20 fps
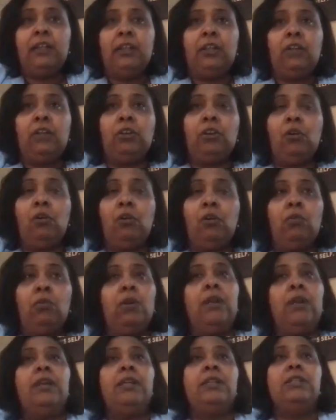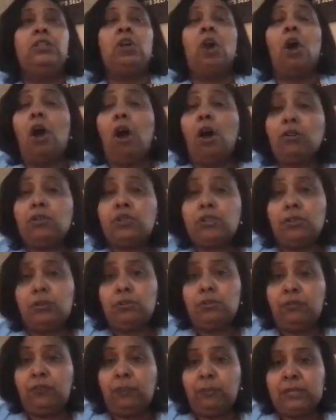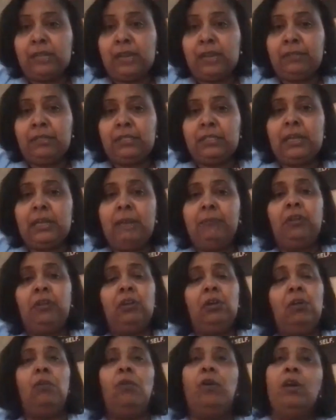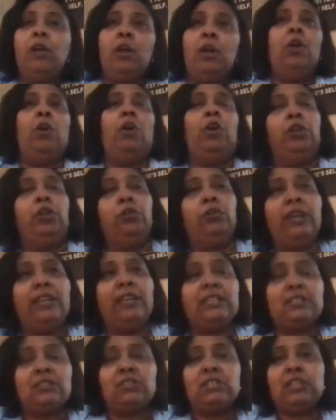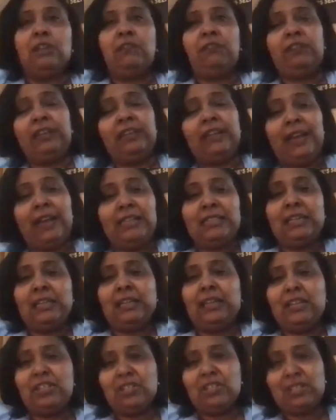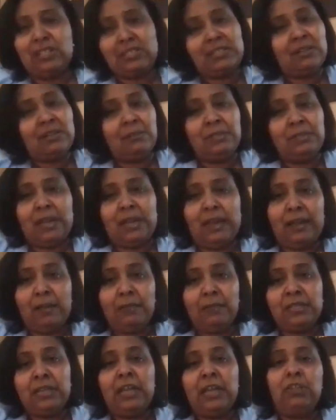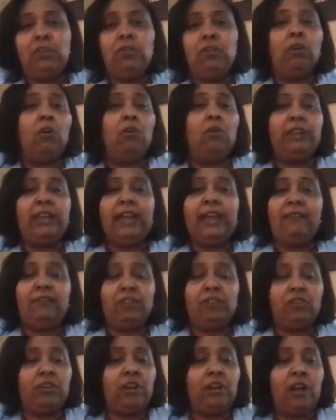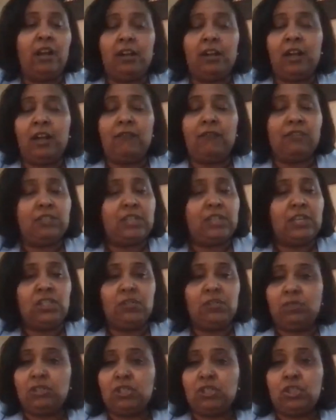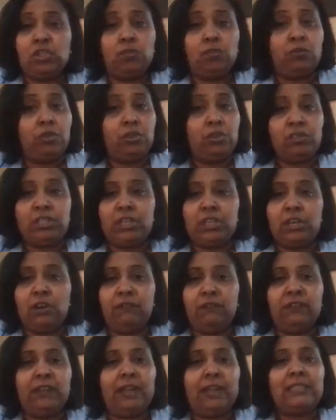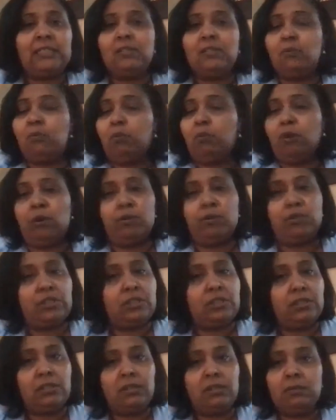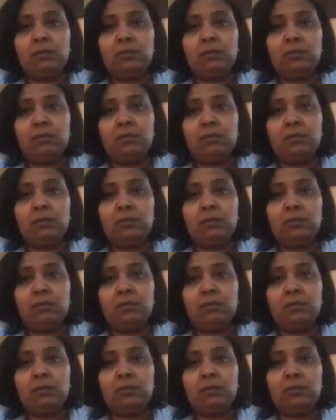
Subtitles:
you know, talk to from time to time. You know, you get yourself in an isolation sometimes, and you're only having a conversation with just you and yourself. That's the worst